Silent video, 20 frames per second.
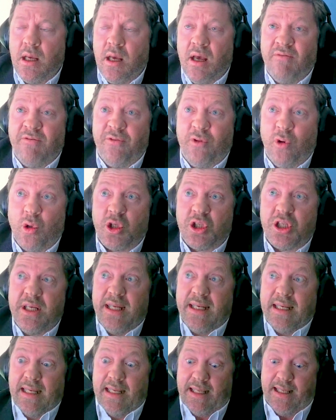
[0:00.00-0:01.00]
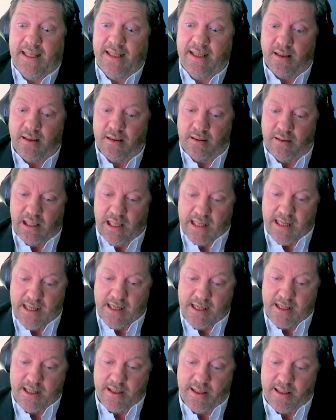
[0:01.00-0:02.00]
Unfortunately,
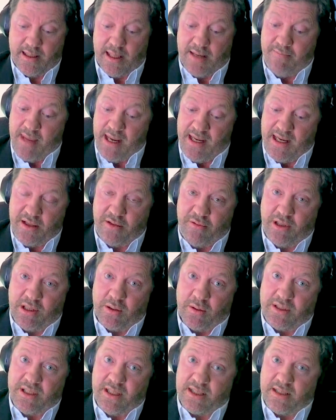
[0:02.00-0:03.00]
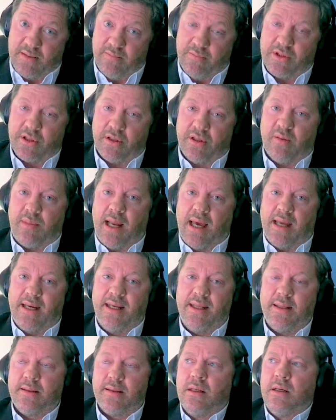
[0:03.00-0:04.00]
like many other ecosystems on the
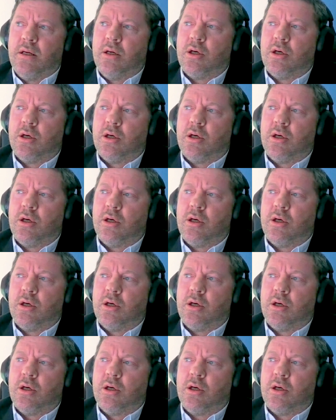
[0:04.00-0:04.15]
planet,